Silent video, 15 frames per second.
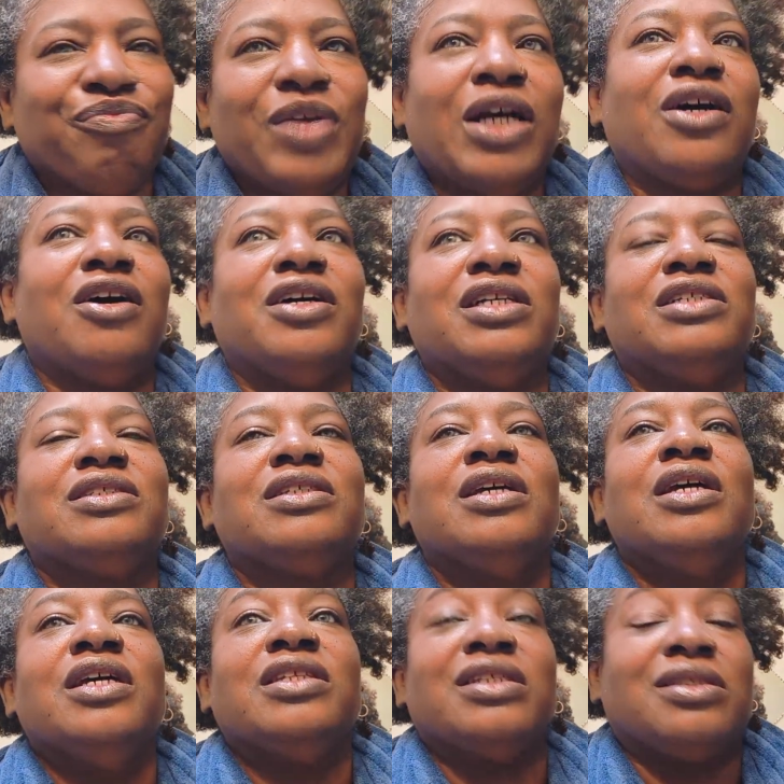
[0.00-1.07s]
Because
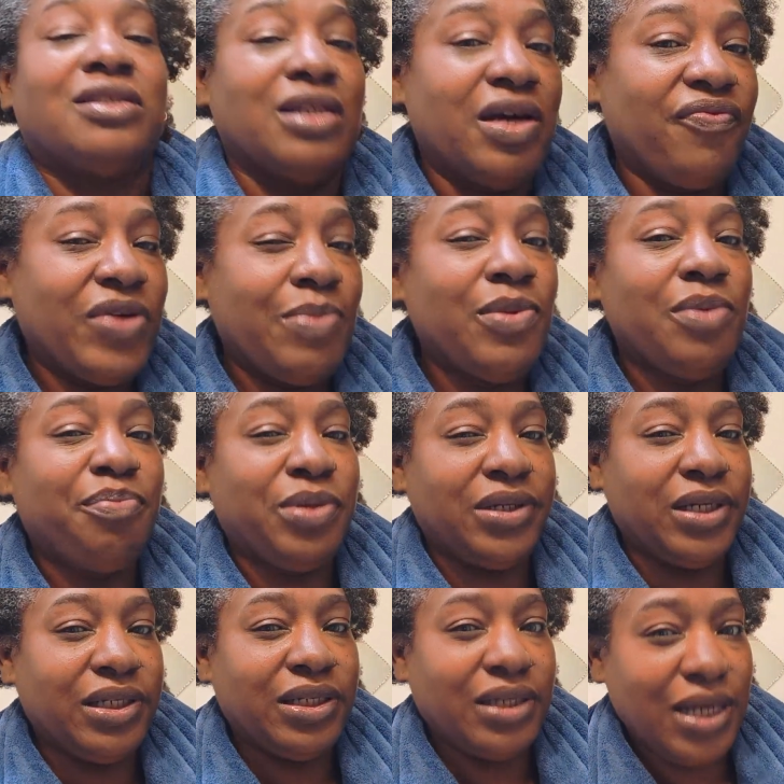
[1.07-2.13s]
the stuff I'm going to put
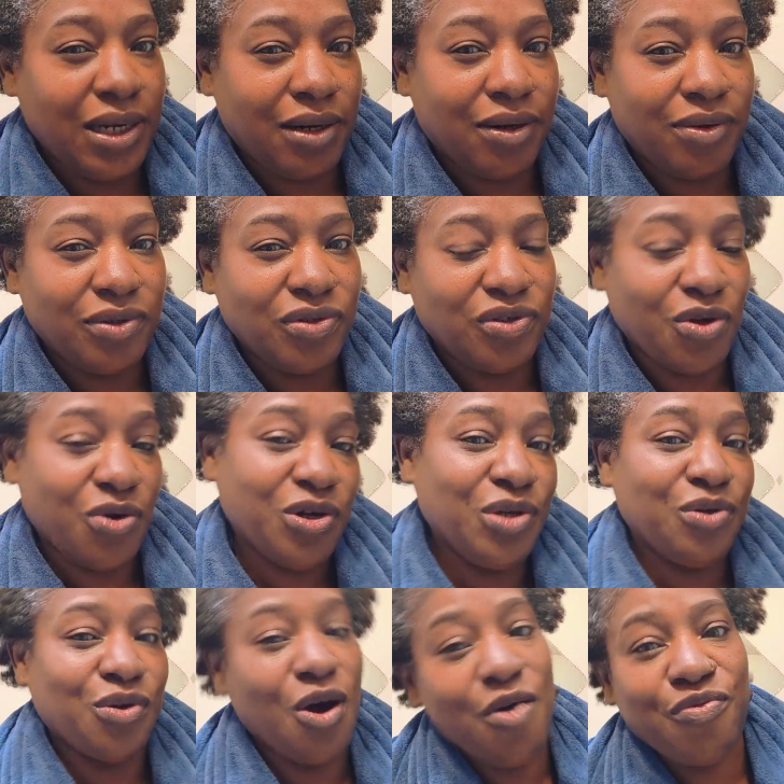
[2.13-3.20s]
in there,
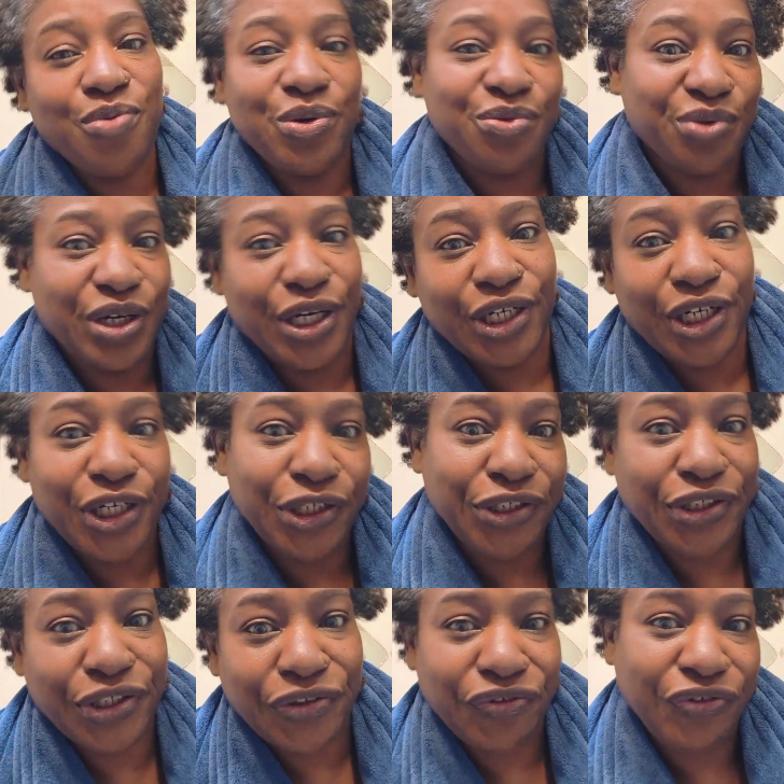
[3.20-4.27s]
starting off with red
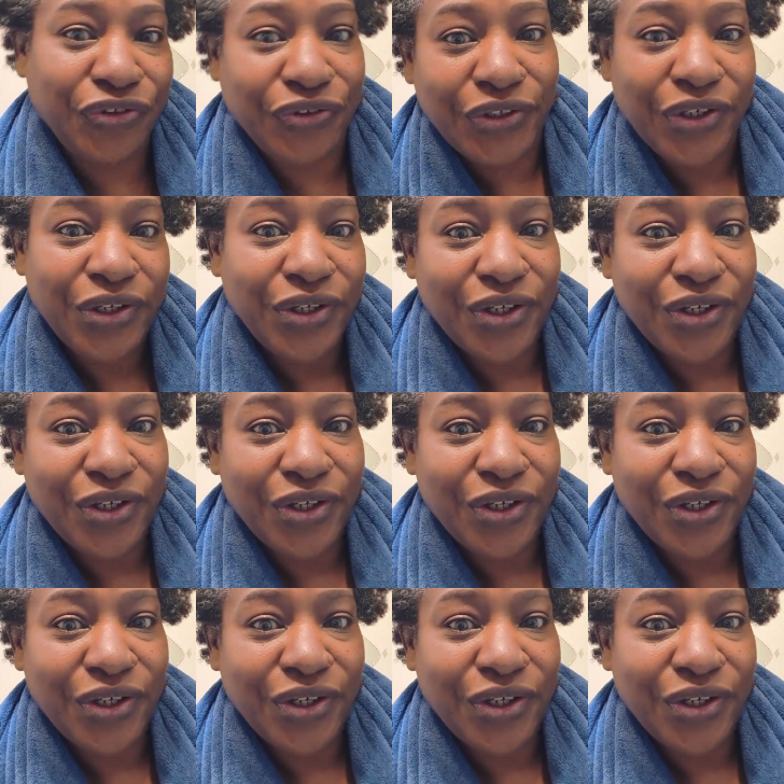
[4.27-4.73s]
onions.